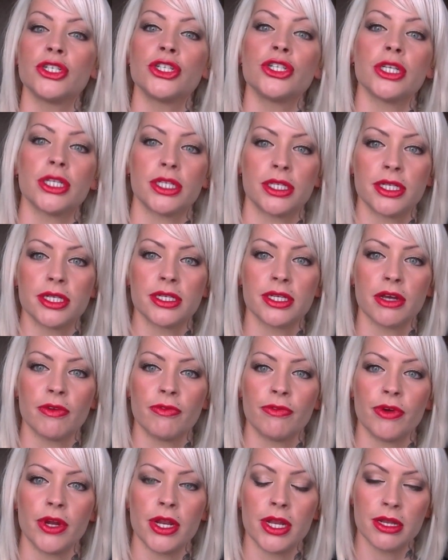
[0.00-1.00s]
just
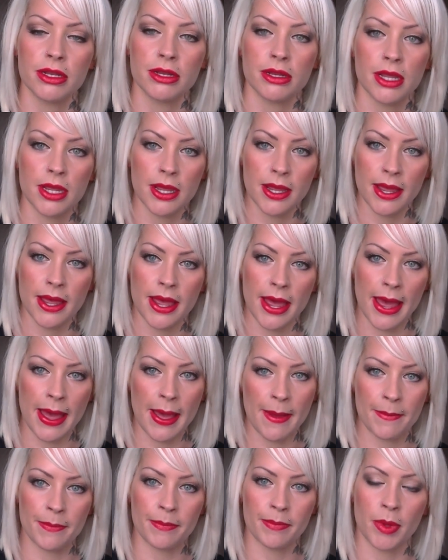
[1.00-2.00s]
discovering
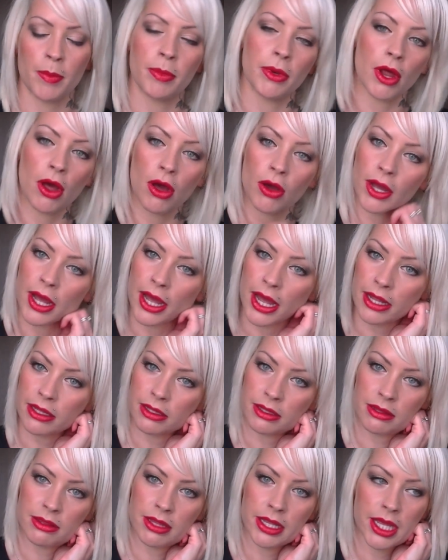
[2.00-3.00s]
my blog
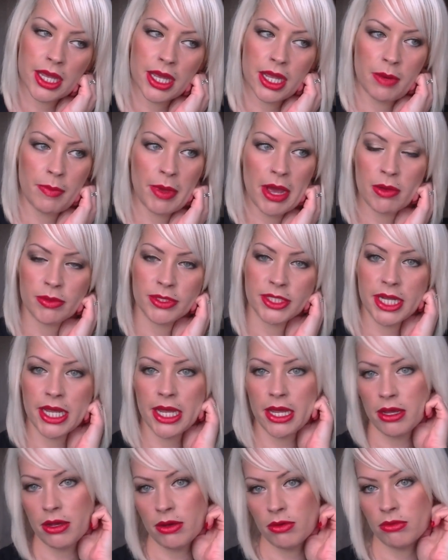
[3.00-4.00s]
and thinking about
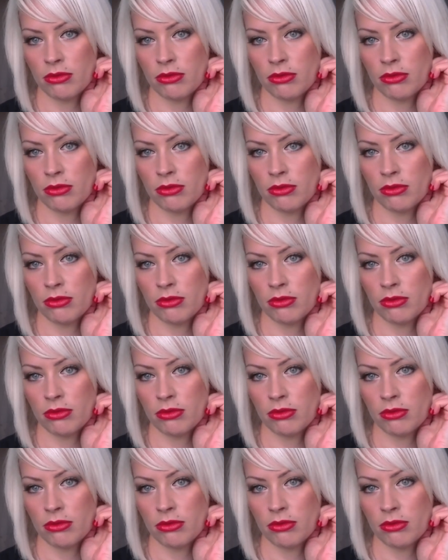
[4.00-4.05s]
it,